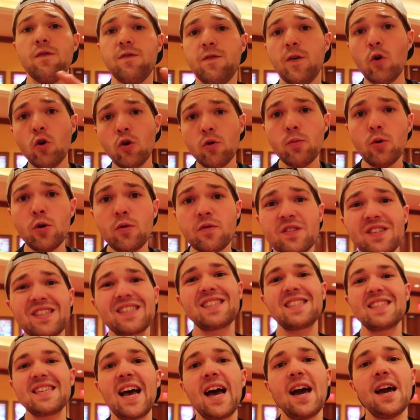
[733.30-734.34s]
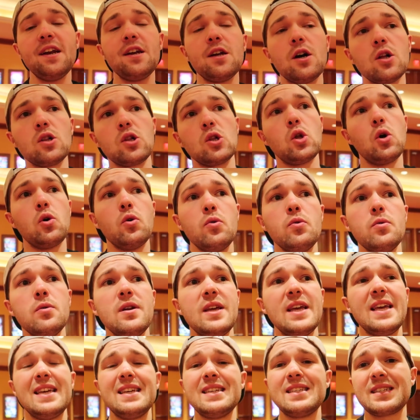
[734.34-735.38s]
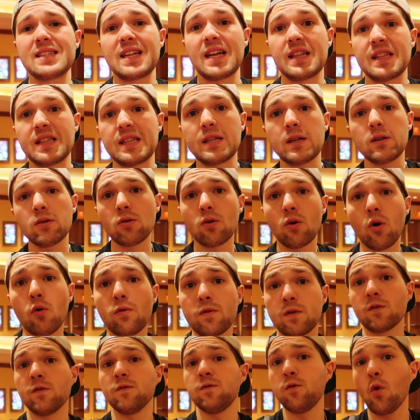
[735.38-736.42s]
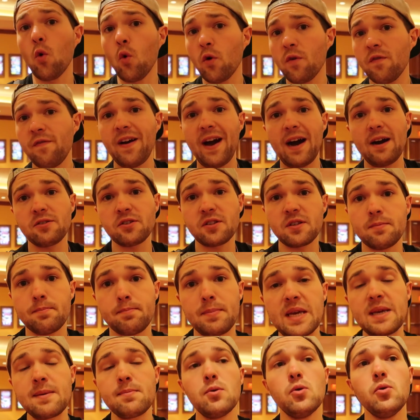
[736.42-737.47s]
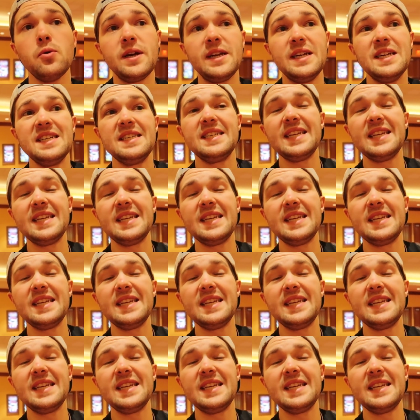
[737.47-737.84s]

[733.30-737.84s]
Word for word: The photo booth side alone is a little over 4,000 people in